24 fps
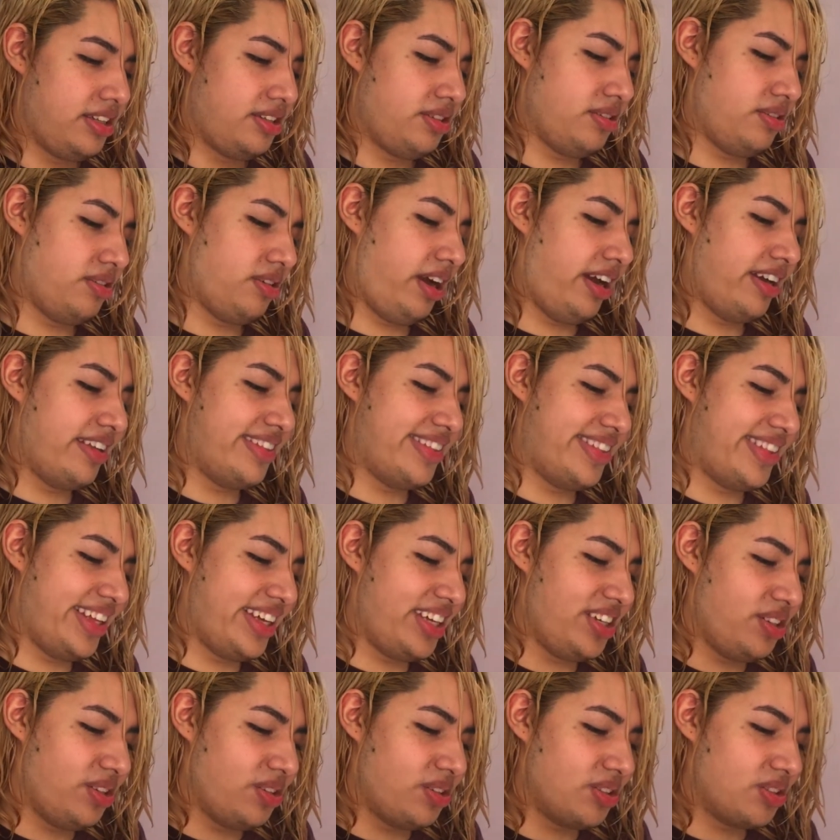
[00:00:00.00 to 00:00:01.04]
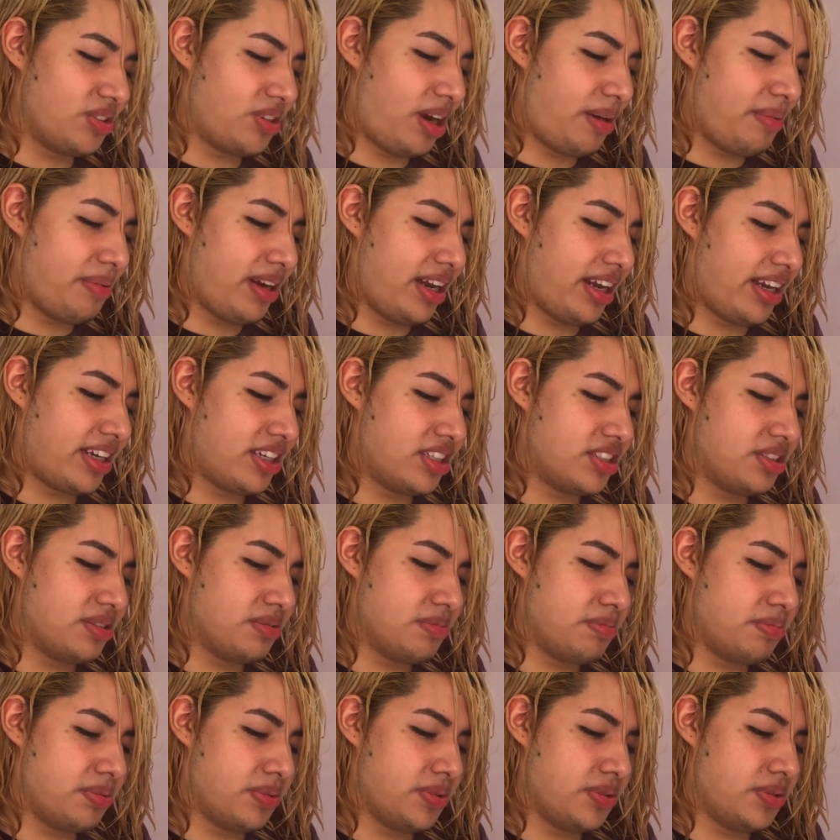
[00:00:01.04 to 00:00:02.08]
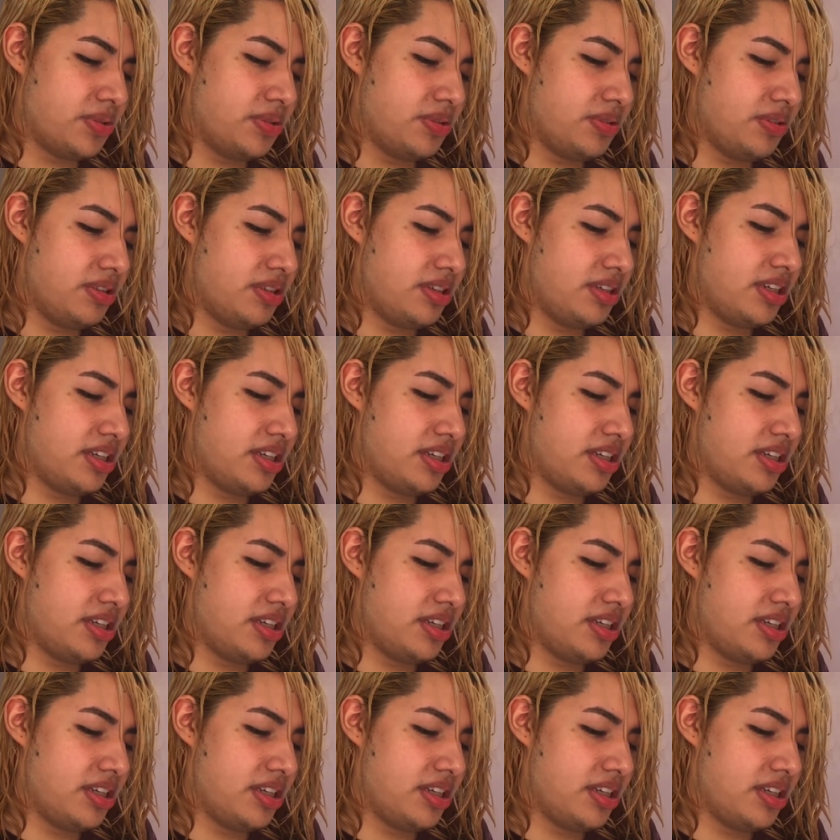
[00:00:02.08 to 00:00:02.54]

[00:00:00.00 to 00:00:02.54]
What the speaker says: So I think you just grab it like a shampoo